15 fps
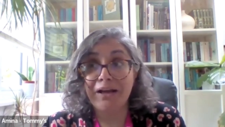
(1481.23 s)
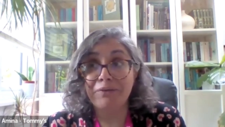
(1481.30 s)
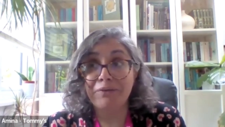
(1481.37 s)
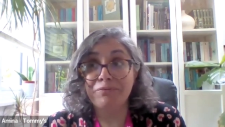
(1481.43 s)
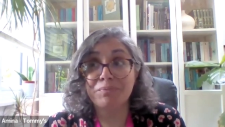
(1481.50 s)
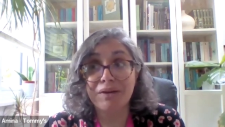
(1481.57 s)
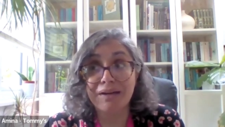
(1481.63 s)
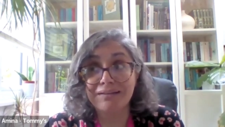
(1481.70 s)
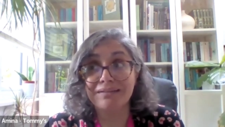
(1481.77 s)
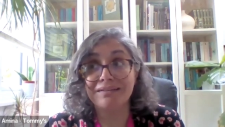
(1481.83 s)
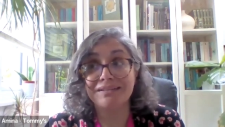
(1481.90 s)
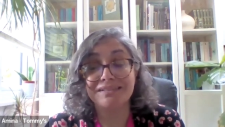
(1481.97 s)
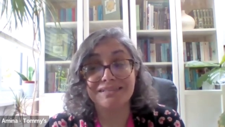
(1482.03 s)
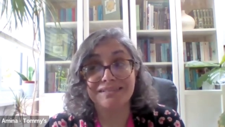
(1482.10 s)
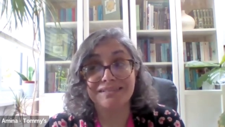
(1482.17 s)
was
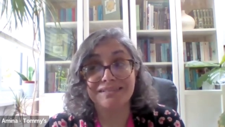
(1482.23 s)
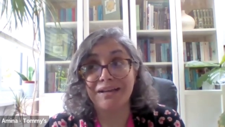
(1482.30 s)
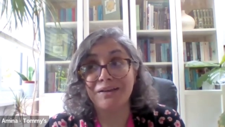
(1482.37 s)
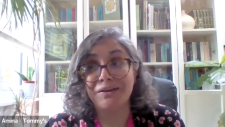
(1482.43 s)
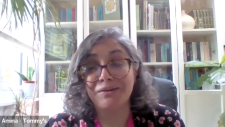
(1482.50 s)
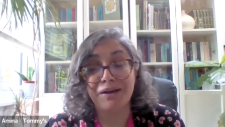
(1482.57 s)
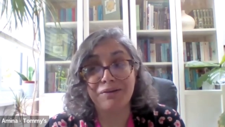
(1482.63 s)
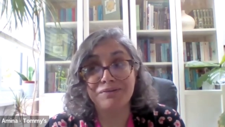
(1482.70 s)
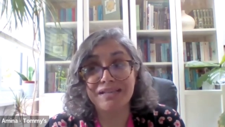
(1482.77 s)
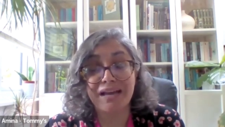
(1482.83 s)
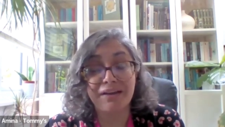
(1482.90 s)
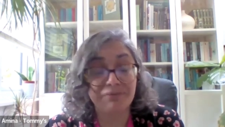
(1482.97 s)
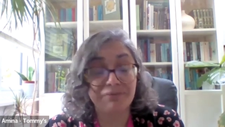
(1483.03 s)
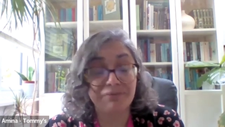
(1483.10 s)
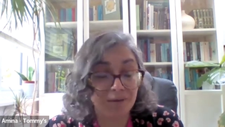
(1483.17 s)
pregnant, I was
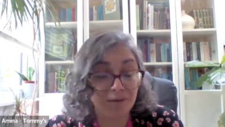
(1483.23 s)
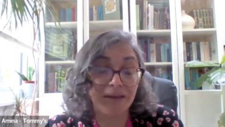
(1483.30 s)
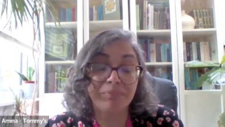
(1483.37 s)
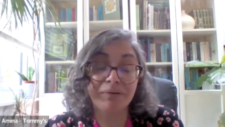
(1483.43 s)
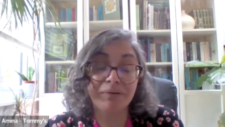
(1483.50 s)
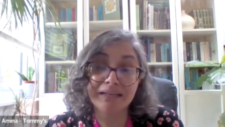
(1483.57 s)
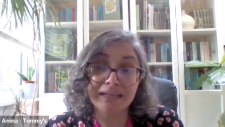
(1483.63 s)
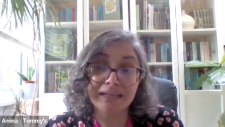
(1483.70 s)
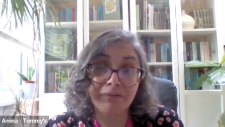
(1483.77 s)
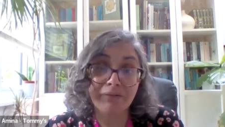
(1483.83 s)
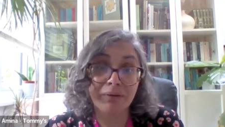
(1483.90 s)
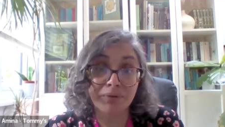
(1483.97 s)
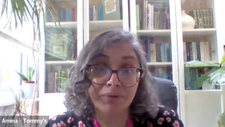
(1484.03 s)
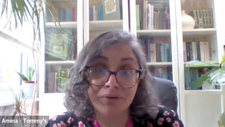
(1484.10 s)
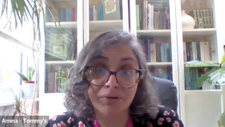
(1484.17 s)
having a baby, and now
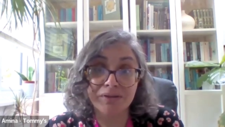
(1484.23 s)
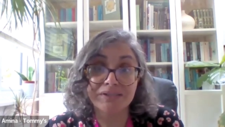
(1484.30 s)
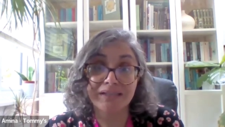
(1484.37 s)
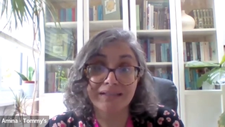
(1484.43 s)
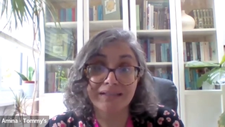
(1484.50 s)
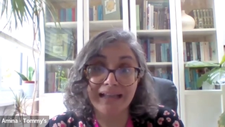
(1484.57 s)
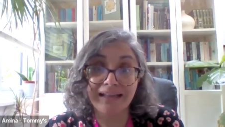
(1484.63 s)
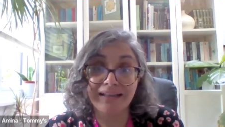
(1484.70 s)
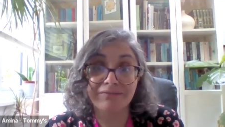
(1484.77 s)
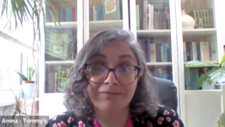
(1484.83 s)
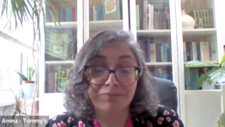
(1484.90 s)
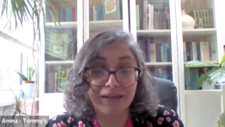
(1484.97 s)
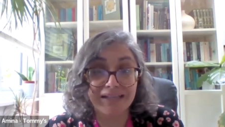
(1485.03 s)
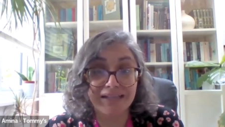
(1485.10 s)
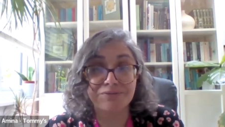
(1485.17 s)
I'm not, and that
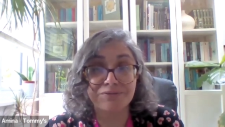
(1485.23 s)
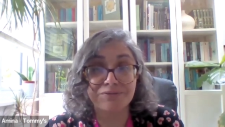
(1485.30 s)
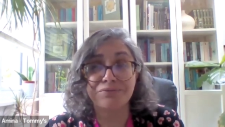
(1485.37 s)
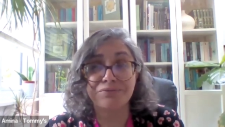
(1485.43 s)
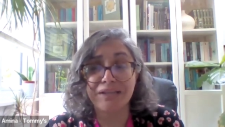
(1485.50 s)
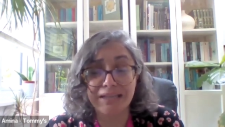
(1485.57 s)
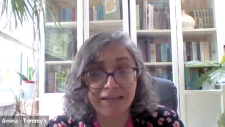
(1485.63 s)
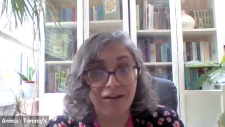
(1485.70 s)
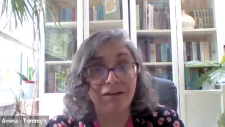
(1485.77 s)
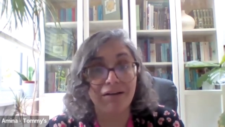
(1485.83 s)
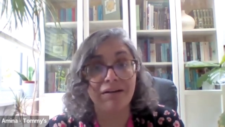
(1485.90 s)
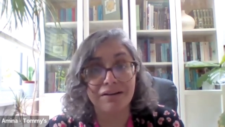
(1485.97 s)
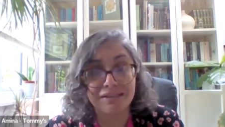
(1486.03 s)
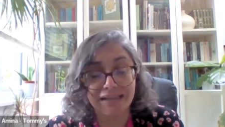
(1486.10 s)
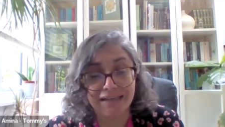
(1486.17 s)
is really
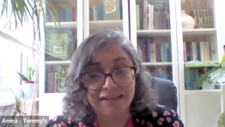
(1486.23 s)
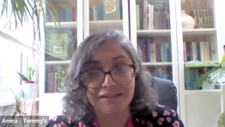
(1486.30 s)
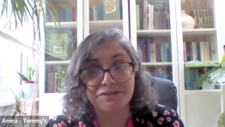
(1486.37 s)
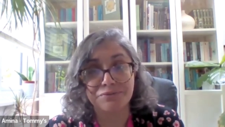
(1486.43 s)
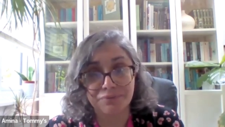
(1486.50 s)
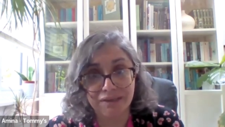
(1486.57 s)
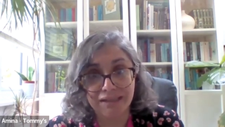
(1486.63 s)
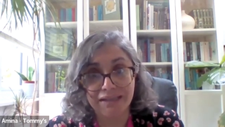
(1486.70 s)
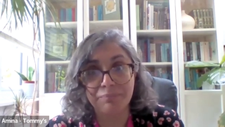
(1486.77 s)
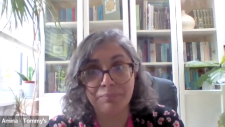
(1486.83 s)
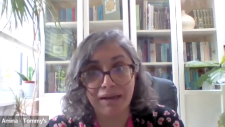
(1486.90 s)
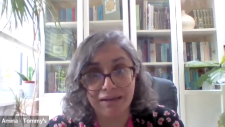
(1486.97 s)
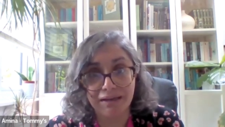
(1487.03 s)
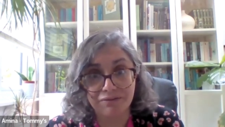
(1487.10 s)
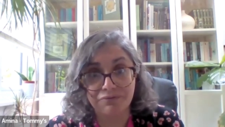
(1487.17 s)
hard and it's really
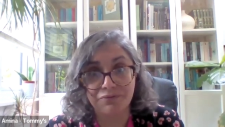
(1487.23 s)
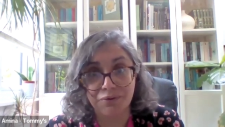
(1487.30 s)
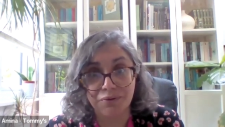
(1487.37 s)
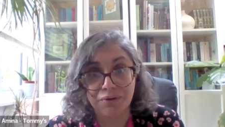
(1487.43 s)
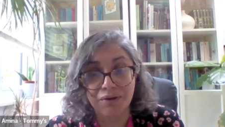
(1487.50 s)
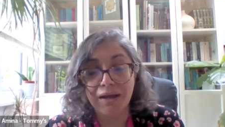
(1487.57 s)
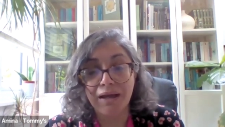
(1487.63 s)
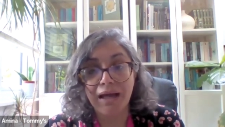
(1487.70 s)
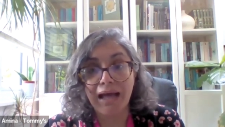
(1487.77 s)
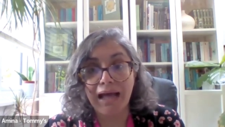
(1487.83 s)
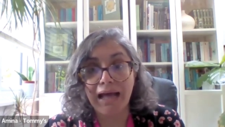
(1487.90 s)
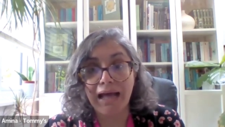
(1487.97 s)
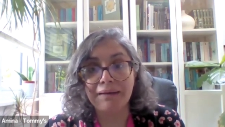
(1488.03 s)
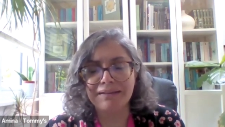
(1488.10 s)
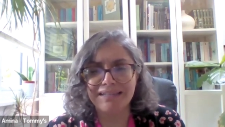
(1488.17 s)
painful,
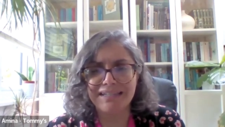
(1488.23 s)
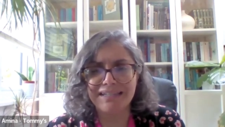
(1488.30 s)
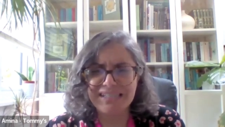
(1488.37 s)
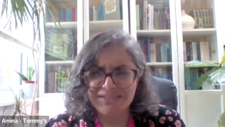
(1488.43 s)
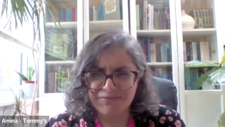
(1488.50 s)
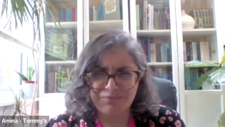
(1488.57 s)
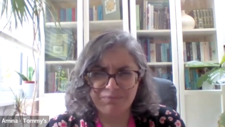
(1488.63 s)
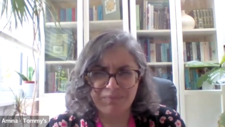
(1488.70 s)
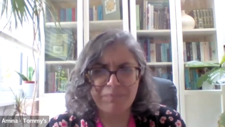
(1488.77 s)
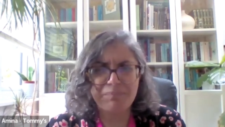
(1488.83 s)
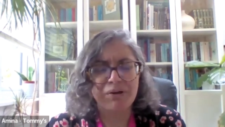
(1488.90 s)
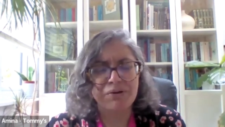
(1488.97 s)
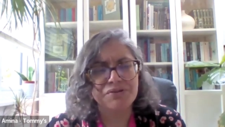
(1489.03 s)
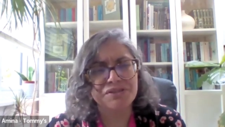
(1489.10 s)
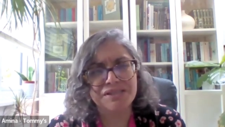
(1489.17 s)
and these
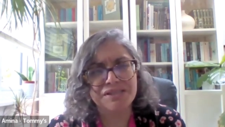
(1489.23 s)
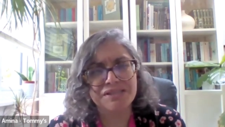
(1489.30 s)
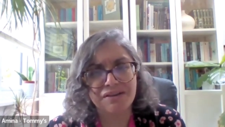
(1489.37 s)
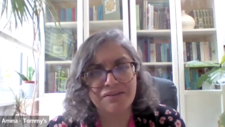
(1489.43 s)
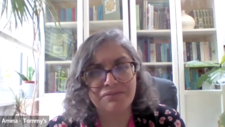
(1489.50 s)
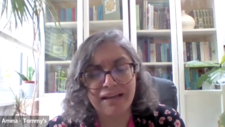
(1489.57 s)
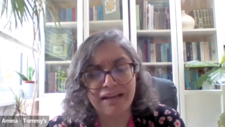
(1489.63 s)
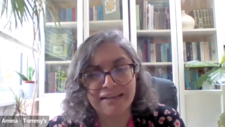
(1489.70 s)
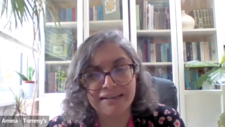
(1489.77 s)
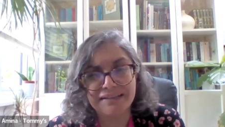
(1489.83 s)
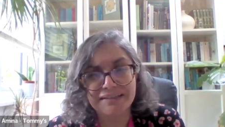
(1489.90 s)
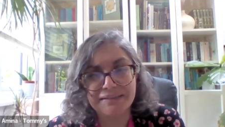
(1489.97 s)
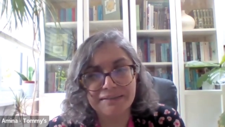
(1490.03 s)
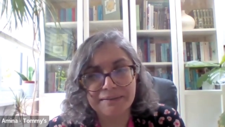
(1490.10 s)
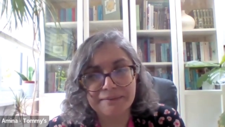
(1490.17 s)
emotions are valid.